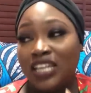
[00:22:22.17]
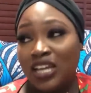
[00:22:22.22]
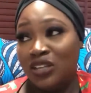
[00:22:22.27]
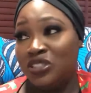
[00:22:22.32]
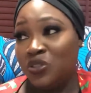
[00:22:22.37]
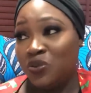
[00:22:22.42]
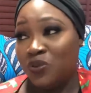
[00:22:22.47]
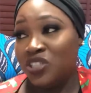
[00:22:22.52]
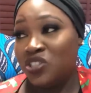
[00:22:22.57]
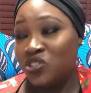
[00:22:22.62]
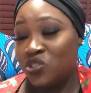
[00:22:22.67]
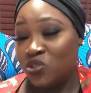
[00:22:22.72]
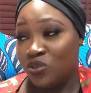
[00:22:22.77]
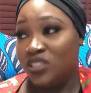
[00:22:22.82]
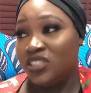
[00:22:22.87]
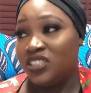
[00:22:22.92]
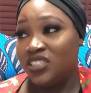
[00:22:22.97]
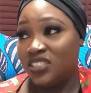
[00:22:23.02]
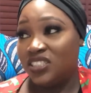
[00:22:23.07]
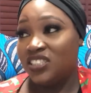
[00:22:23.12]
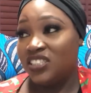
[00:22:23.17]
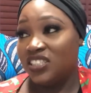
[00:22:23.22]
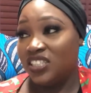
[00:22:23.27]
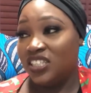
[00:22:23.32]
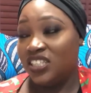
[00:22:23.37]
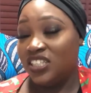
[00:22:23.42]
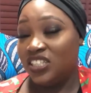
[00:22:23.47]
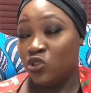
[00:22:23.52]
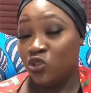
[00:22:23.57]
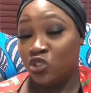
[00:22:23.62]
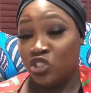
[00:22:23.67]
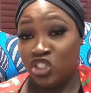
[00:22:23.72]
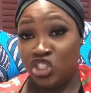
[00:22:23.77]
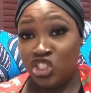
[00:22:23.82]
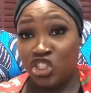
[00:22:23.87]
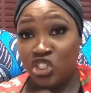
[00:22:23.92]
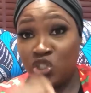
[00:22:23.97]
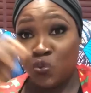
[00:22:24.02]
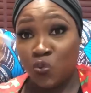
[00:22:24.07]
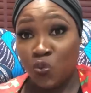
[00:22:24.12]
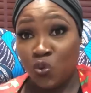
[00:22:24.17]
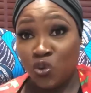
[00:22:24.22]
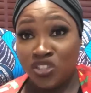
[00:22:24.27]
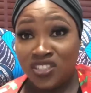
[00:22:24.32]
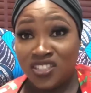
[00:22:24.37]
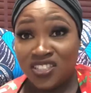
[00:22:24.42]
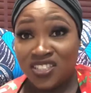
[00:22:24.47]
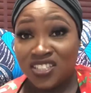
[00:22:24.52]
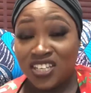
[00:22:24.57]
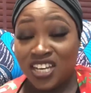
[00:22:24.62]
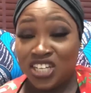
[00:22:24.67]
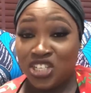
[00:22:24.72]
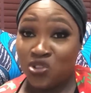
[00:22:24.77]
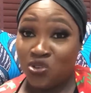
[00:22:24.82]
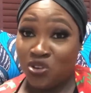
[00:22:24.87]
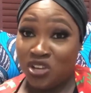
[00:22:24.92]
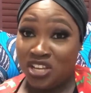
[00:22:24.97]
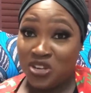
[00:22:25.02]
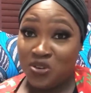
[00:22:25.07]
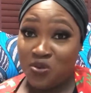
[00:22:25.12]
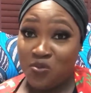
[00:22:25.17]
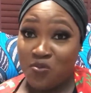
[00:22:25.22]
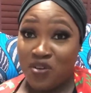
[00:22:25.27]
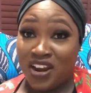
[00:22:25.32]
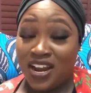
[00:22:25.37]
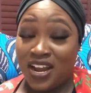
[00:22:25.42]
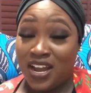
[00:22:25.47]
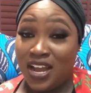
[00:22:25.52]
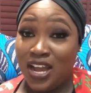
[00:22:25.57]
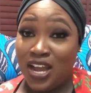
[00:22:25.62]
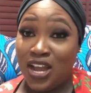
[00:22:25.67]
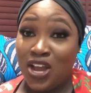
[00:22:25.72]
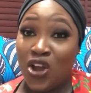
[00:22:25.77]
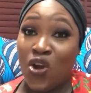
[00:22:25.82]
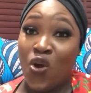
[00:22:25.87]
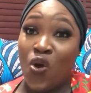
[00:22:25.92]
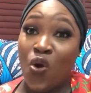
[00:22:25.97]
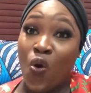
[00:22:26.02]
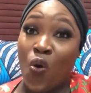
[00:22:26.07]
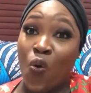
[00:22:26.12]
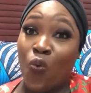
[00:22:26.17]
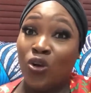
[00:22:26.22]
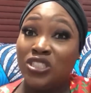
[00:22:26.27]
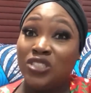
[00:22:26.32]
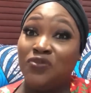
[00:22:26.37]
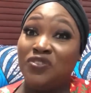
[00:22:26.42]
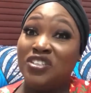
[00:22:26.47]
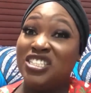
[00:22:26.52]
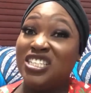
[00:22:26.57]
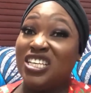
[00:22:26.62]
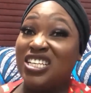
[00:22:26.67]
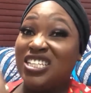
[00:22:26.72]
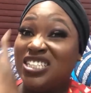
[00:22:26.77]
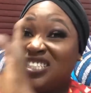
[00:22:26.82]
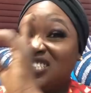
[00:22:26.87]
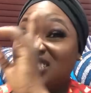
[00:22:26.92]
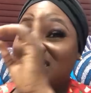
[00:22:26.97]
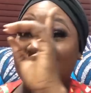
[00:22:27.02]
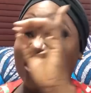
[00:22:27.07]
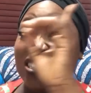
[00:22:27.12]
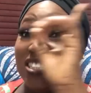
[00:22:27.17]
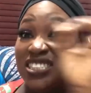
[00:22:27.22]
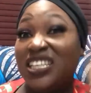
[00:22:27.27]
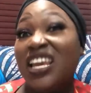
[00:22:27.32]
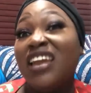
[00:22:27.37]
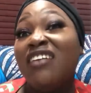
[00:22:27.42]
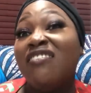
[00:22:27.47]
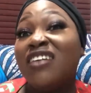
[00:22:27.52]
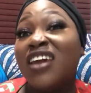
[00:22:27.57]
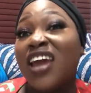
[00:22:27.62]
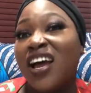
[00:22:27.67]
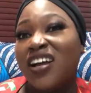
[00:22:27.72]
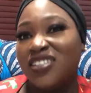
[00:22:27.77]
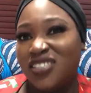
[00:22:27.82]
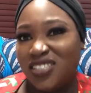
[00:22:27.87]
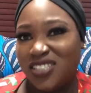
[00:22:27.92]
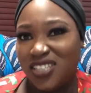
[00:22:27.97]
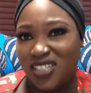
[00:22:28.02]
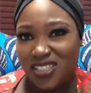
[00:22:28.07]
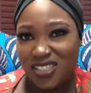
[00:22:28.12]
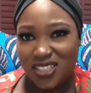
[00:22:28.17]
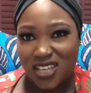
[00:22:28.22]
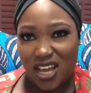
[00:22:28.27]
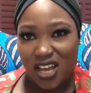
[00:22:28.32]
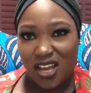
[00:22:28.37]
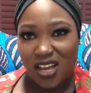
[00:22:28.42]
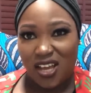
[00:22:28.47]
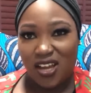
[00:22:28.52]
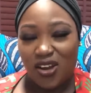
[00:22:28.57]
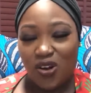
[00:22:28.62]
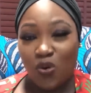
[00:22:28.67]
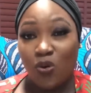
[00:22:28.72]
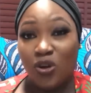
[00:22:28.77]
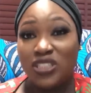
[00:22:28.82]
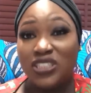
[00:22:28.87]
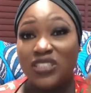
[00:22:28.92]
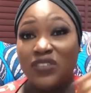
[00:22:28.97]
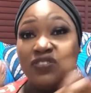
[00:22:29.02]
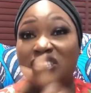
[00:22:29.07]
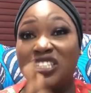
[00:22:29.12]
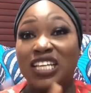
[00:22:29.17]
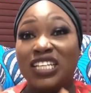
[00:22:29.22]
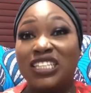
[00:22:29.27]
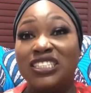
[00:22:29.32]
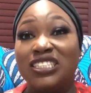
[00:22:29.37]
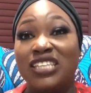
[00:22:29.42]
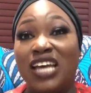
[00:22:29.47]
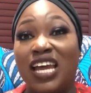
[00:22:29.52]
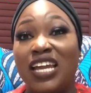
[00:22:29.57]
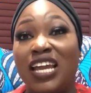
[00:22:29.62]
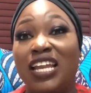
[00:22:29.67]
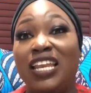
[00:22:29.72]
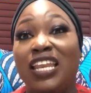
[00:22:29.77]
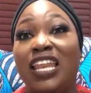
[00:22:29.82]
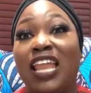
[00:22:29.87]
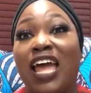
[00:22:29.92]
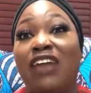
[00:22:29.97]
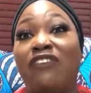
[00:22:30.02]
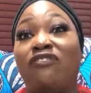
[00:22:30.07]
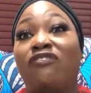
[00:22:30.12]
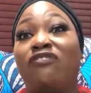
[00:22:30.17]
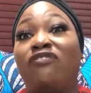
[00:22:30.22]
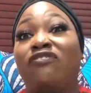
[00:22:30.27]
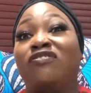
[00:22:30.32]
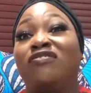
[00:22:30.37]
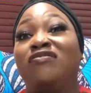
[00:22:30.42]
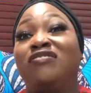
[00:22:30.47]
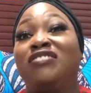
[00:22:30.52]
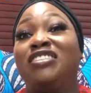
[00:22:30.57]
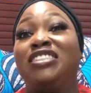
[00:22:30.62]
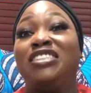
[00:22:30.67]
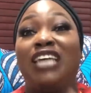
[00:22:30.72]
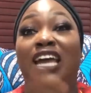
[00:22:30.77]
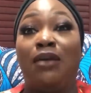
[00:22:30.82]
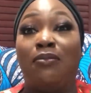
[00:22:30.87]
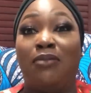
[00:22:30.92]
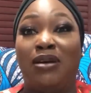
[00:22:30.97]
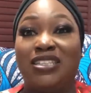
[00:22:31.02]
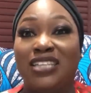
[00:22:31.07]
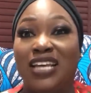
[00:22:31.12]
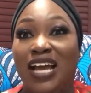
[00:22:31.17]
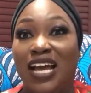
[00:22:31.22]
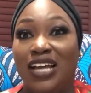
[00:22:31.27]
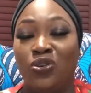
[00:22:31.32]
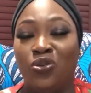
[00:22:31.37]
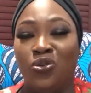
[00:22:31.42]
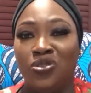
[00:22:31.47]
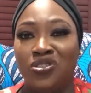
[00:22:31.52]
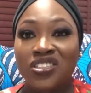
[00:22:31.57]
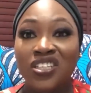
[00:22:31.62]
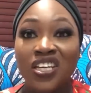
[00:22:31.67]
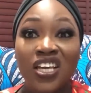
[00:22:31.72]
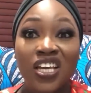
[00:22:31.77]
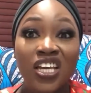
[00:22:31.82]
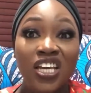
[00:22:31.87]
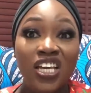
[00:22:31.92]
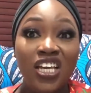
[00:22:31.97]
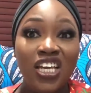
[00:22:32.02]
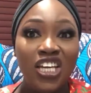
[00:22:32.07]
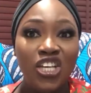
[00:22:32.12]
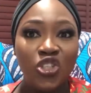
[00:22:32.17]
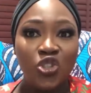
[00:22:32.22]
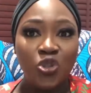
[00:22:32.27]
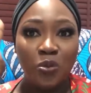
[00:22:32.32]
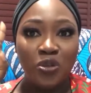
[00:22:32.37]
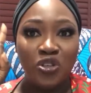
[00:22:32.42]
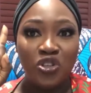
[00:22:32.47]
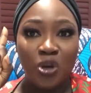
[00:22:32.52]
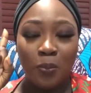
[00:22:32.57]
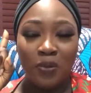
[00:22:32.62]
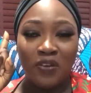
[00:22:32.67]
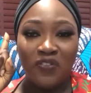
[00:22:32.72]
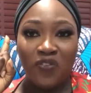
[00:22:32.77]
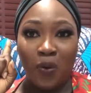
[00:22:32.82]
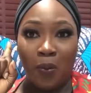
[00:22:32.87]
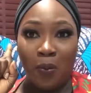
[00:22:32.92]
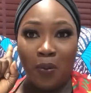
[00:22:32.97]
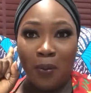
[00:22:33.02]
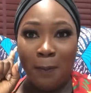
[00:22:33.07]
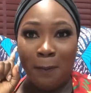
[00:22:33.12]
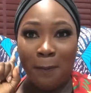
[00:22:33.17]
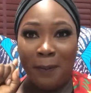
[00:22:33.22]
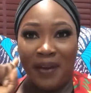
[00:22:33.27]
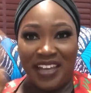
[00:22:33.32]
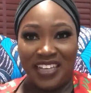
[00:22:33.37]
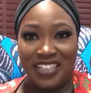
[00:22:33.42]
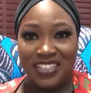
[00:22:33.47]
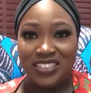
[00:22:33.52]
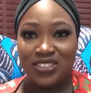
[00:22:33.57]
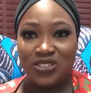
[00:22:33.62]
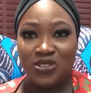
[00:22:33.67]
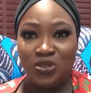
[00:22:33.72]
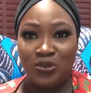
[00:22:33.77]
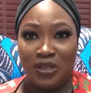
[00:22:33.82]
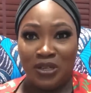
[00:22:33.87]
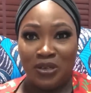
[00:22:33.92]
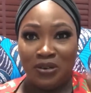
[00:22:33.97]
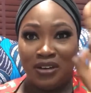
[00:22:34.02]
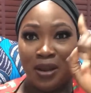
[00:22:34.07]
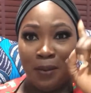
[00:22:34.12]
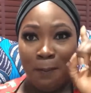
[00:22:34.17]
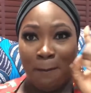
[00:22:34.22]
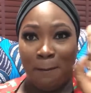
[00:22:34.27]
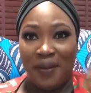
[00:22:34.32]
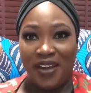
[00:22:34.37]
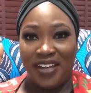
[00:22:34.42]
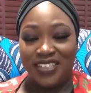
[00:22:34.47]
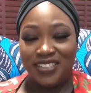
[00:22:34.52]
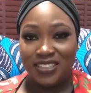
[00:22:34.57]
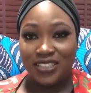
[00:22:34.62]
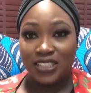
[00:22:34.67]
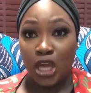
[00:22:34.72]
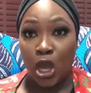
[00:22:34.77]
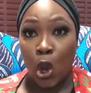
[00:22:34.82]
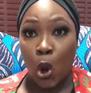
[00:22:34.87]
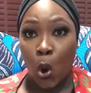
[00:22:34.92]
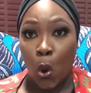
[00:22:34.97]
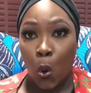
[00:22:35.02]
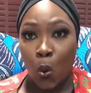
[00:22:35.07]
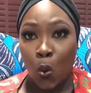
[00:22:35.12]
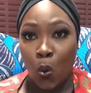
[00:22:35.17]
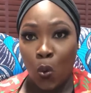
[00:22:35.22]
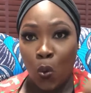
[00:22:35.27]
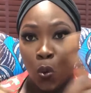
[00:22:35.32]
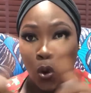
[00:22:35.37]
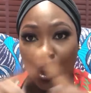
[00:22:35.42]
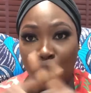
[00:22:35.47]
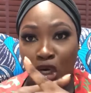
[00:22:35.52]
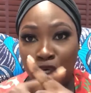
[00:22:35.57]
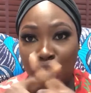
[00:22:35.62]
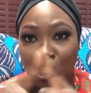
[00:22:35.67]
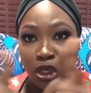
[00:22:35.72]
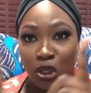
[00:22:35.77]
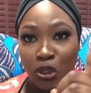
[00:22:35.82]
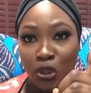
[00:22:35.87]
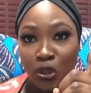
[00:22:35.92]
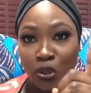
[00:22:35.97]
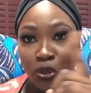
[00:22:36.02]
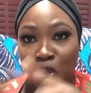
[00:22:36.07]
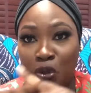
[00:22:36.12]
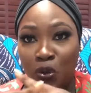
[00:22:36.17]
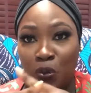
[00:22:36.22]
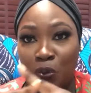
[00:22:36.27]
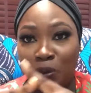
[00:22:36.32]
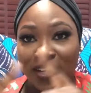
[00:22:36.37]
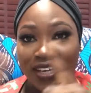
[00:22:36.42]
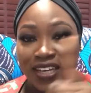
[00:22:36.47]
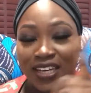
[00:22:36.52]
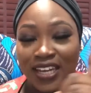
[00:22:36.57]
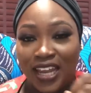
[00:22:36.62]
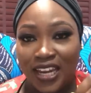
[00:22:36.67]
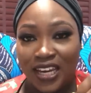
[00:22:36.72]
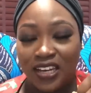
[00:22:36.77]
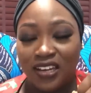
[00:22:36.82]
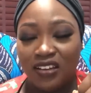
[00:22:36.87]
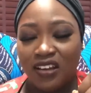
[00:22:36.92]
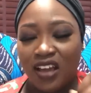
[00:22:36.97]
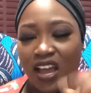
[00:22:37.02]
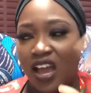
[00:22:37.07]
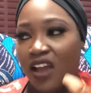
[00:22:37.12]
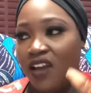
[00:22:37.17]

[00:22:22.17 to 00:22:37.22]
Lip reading: Now the question is, does he cheat once and it's not a deal breaker? What if he's a serial cheater? What if his entire lifetime as an adult is to be jumping from one pint to another pint? What do you do then?